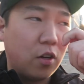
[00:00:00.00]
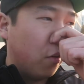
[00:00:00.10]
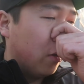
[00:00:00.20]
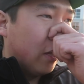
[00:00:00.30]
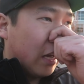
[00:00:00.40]

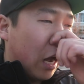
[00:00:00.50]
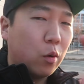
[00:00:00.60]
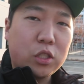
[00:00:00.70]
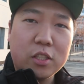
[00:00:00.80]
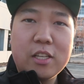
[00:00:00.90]
So I
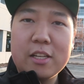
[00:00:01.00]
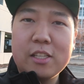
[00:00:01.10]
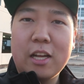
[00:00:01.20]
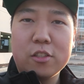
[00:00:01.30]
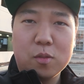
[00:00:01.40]
was just
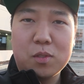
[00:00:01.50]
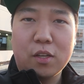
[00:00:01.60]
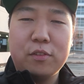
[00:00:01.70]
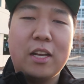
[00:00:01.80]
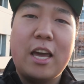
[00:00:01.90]
testing out some
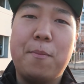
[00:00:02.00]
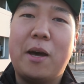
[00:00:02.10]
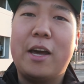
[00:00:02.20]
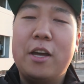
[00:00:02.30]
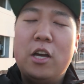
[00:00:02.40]
stuff today
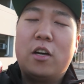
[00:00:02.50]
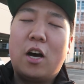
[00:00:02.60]
by